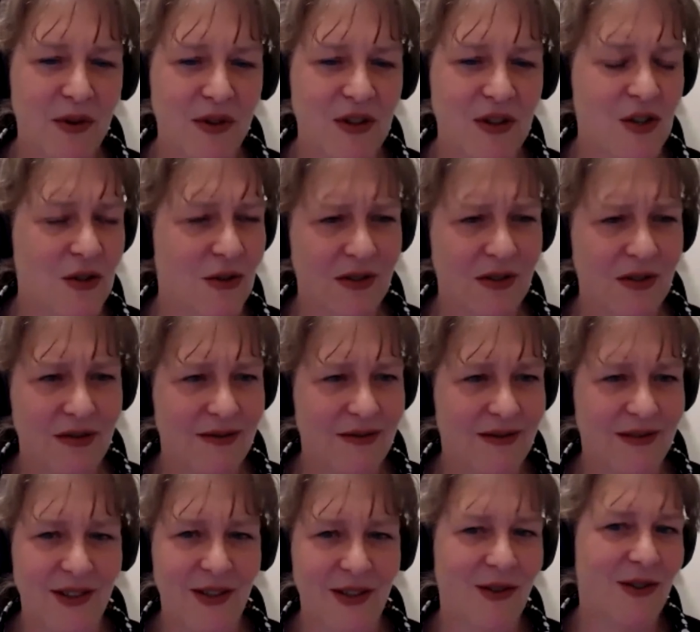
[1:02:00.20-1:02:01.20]
pretty sure
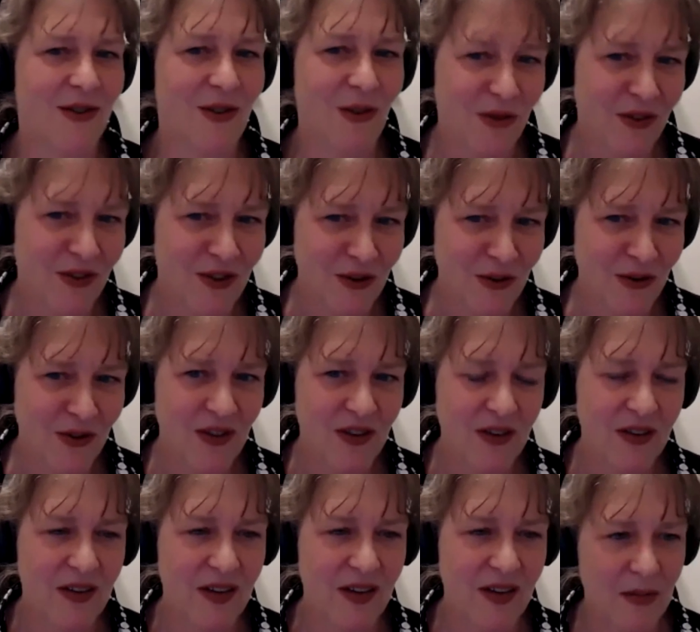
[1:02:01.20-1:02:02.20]
you don't use
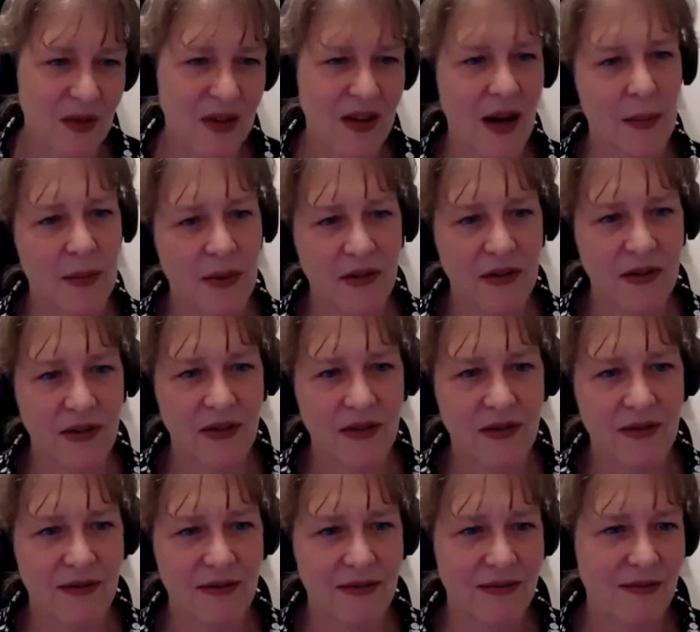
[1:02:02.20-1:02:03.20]
the same type of
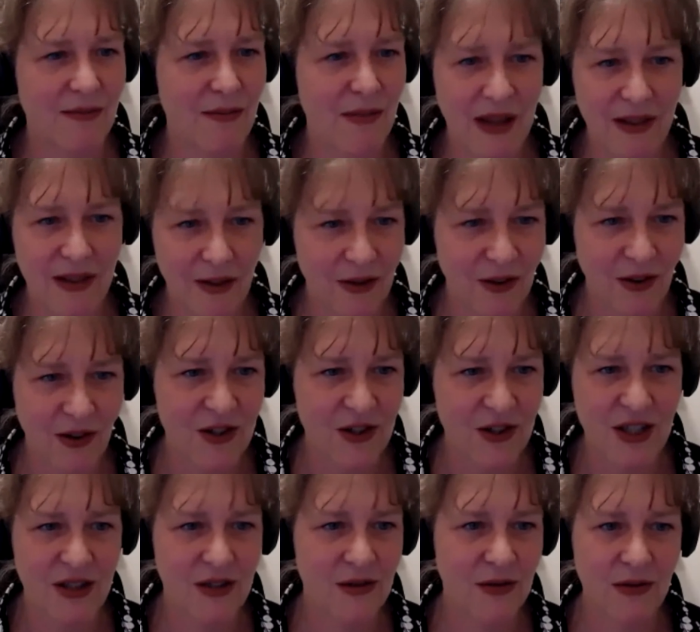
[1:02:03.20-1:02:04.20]

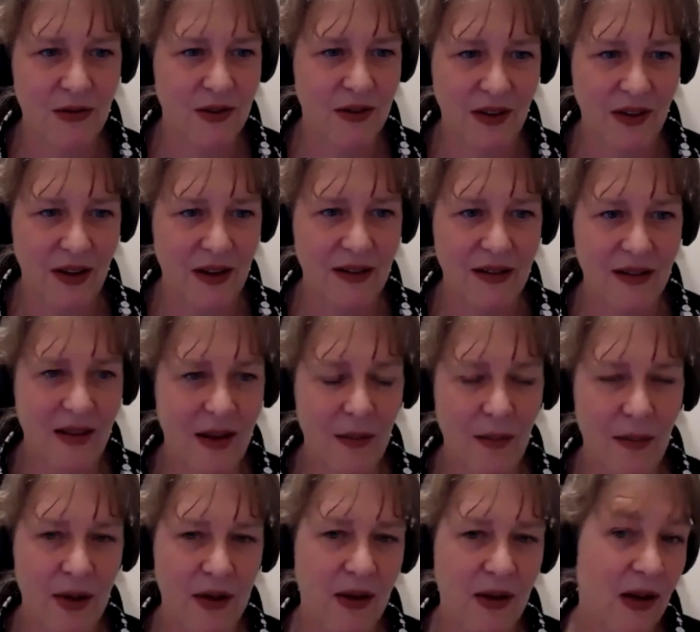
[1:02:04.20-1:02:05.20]
methodology to assess
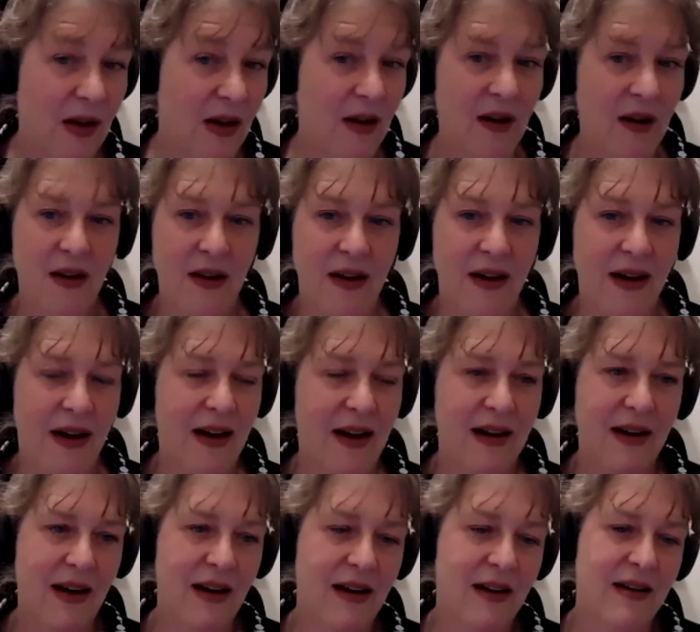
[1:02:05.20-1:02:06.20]
them, but
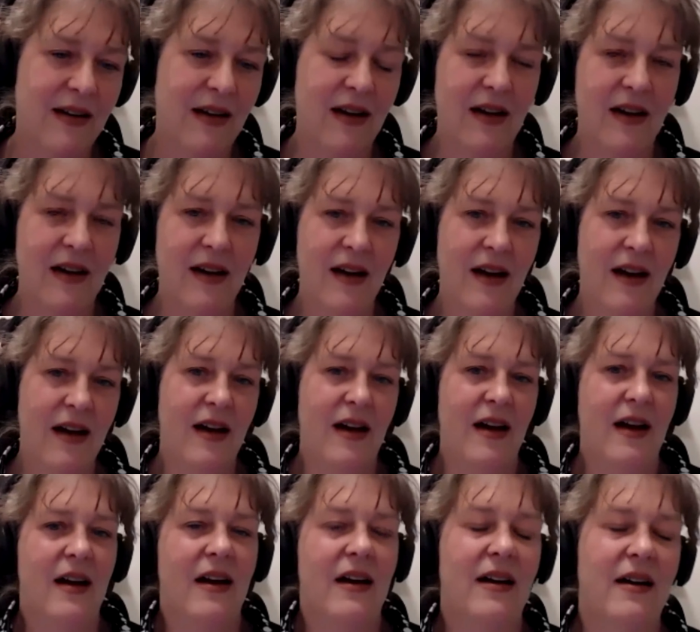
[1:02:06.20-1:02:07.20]

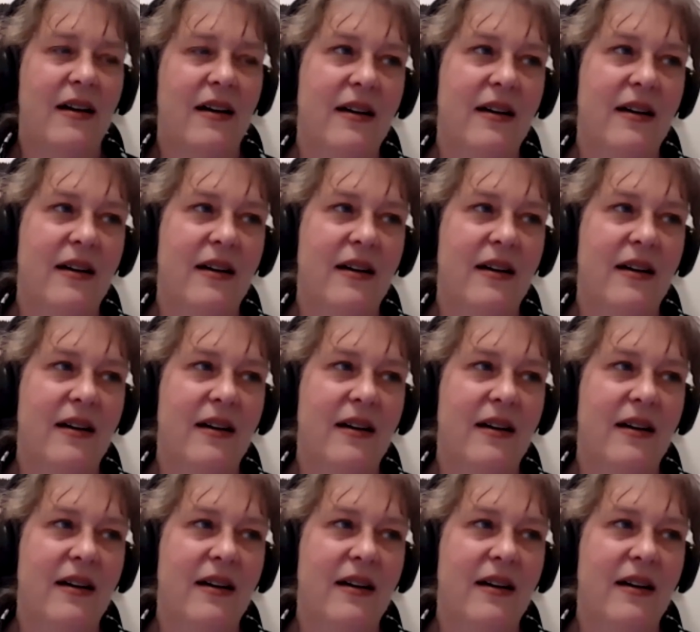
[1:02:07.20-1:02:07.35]
I